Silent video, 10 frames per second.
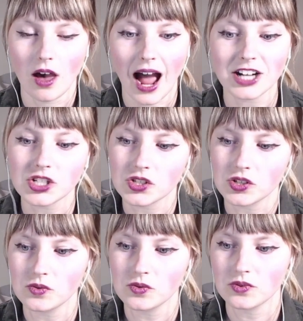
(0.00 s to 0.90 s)
I just
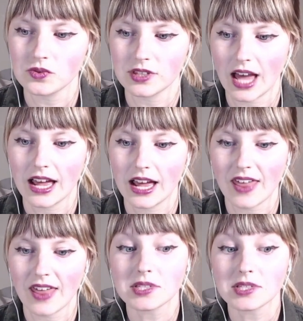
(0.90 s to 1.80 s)
knew that
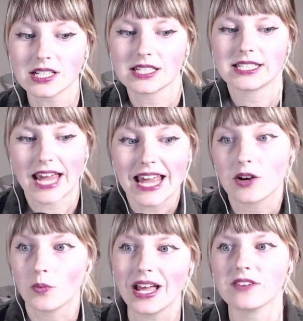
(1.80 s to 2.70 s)
that was going to
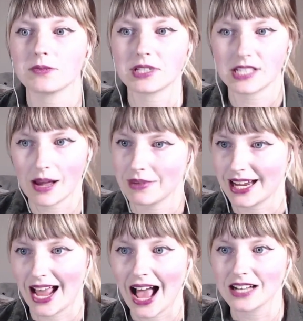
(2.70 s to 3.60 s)
take away from the time that
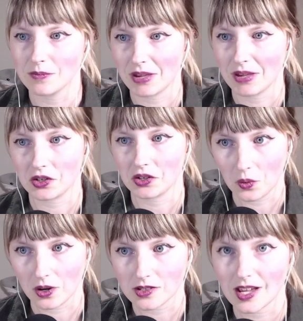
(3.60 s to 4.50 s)
I had to make a
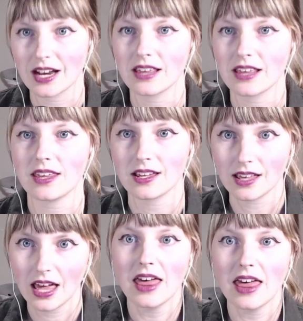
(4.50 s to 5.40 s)
course. And I think
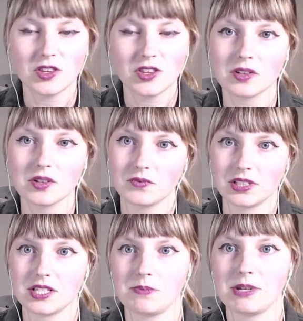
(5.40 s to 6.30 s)
you can
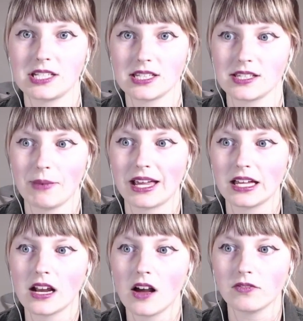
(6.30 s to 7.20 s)
really speak to this,
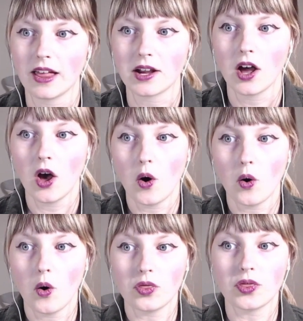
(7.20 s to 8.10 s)
Megan, of like,
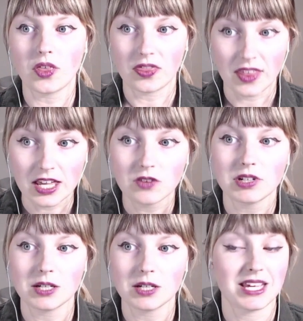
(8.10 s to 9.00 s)
the thing
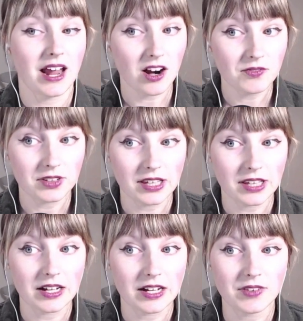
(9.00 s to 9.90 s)
you need to be careful
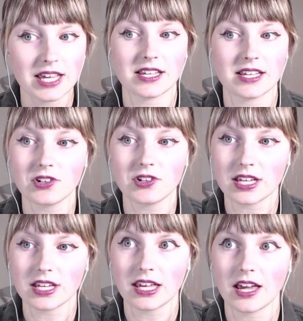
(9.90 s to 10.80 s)
of is if you're
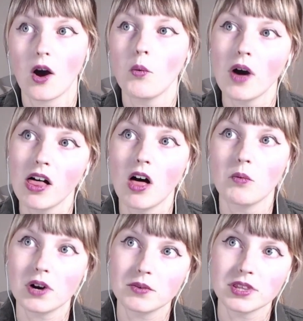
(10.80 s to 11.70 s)
thinking, well,
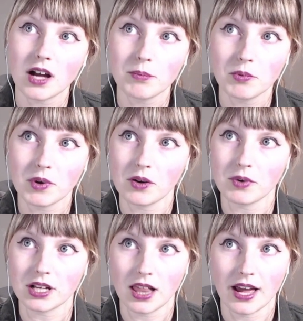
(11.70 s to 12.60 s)
I'll work with a couple
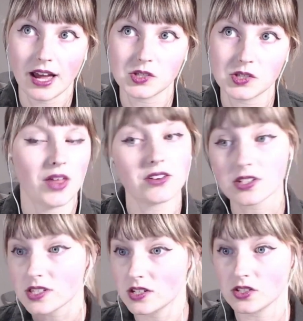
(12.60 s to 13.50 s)
one-on-one clients, whether
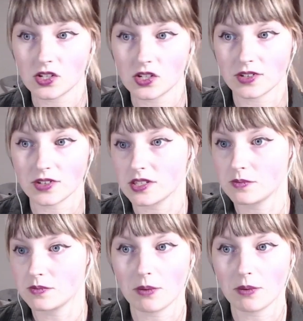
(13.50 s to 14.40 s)
it's in a
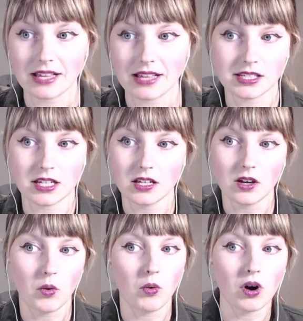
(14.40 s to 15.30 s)
service
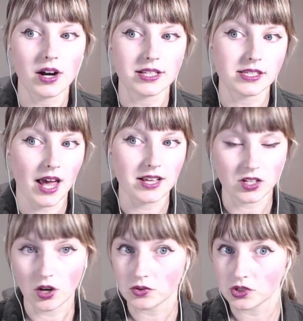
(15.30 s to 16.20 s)
capacity or it's
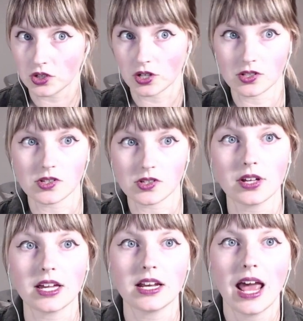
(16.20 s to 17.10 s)
as a coach or a
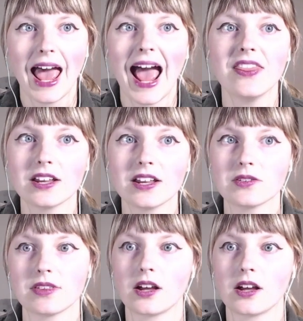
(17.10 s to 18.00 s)
consultant, and then you
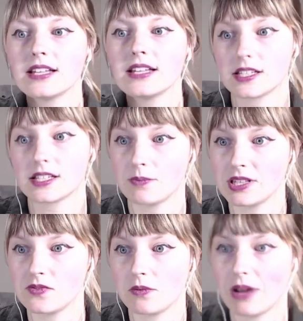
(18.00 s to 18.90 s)
think, and in 6
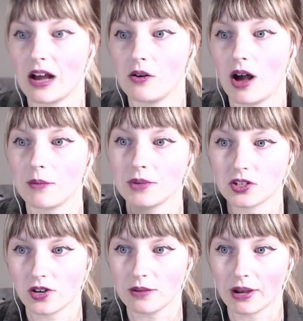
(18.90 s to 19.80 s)
months from now, I'm going
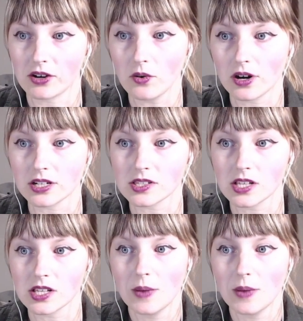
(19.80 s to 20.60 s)
to create my course.